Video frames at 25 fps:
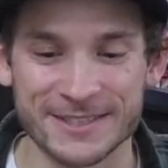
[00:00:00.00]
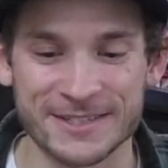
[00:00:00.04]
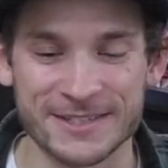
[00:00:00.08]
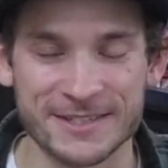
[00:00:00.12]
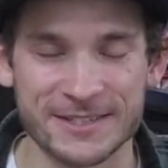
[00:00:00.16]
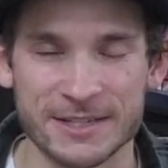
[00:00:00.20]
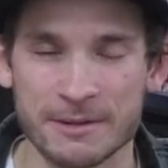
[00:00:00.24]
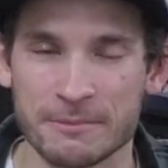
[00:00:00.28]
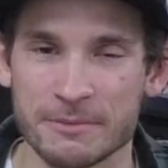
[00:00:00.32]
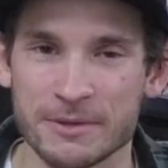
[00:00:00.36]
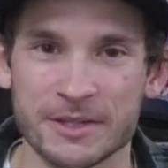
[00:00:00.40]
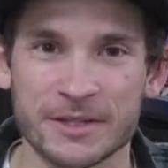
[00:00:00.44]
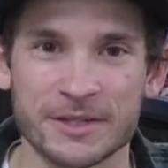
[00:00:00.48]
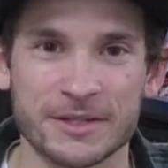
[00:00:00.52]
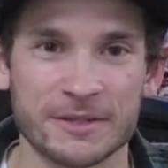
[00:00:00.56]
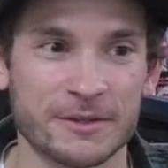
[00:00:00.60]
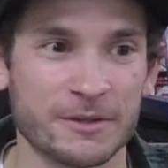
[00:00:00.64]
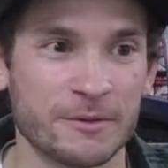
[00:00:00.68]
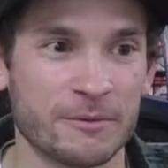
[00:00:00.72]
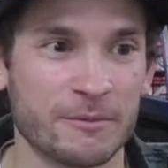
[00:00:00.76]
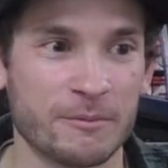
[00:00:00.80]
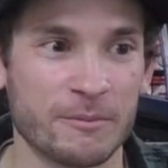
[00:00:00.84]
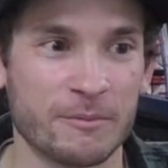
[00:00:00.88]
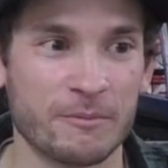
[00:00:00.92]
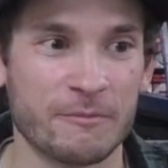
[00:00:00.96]
Some of
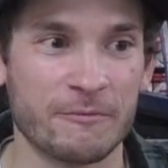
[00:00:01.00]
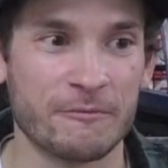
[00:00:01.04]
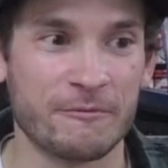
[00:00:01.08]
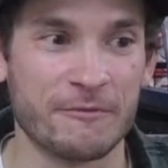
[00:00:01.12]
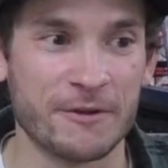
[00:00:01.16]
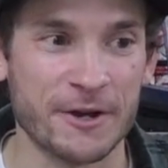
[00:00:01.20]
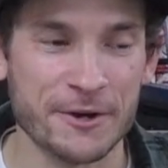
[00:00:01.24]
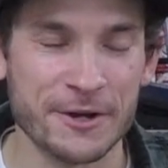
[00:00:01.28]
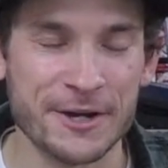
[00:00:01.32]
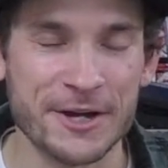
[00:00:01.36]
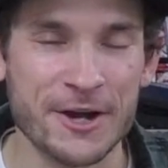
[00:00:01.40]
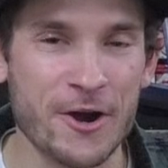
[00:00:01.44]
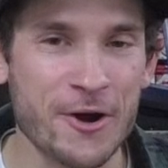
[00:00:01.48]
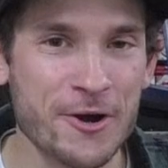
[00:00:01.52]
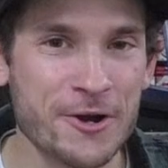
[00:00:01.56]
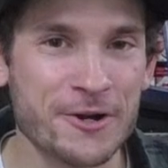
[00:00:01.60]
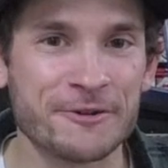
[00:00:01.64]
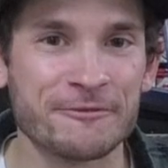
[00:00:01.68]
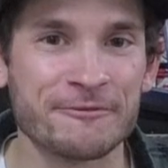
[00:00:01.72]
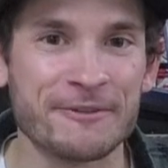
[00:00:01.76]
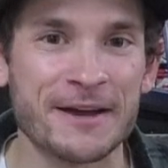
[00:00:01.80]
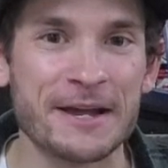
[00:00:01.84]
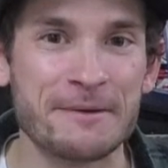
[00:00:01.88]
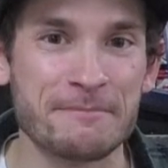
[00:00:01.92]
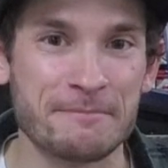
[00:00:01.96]
the very hard
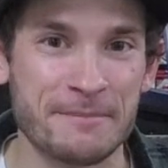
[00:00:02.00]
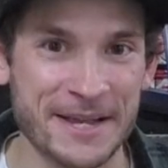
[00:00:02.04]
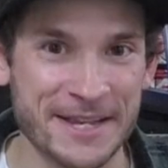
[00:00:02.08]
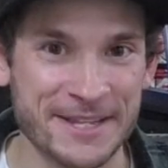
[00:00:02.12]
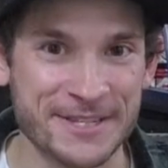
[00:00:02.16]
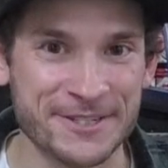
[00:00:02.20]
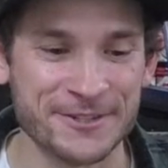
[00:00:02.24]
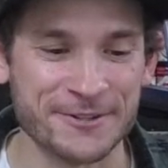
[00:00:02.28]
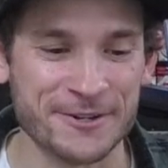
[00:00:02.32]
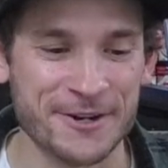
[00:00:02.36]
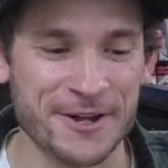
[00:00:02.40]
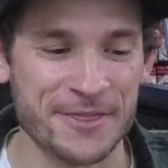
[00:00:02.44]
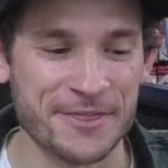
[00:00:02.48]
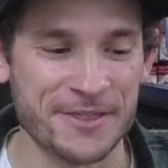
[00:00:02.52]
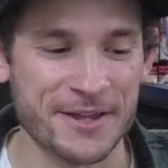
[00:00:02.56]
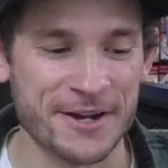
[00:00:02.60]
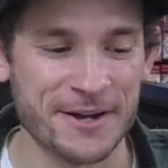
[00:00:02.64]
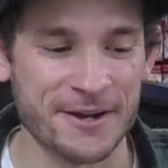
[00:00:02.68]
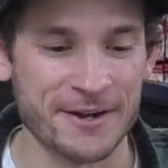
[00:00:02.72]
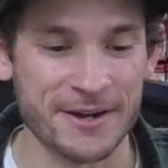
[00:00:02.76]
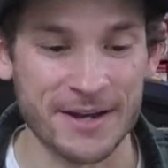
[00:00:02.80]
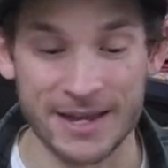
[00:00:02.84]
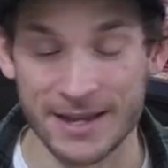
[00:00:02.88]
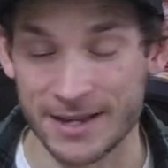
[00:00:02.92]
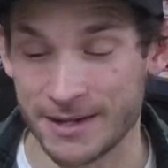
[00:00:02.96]
to find baits are on
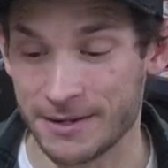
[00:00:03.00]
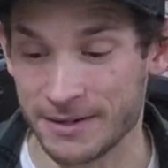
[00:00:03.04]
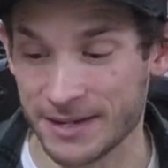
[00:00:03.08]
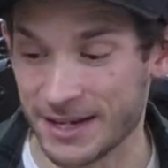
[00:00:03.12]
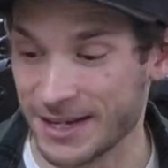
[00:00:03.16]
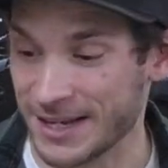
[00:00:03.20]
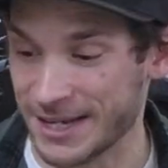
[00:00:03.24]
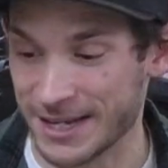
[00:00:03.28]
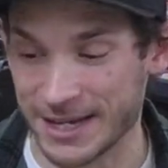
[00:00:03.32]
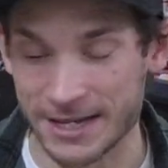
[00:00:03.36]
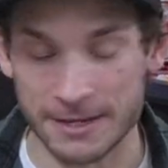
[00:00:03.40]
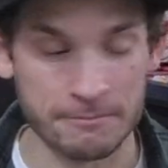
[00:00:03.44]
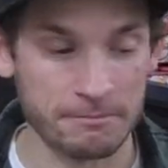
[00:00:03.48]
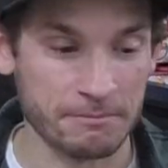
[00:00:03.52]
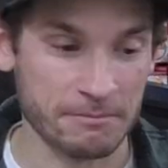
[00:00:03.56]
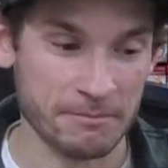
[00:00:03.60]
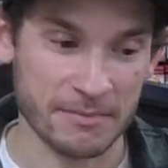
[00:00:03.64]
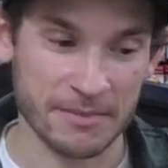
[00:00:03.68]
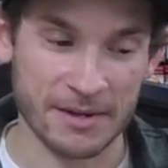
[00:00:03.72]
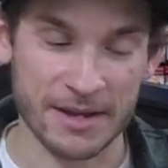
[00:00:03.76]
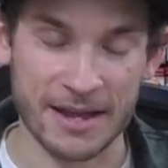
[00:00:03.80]
there, and again,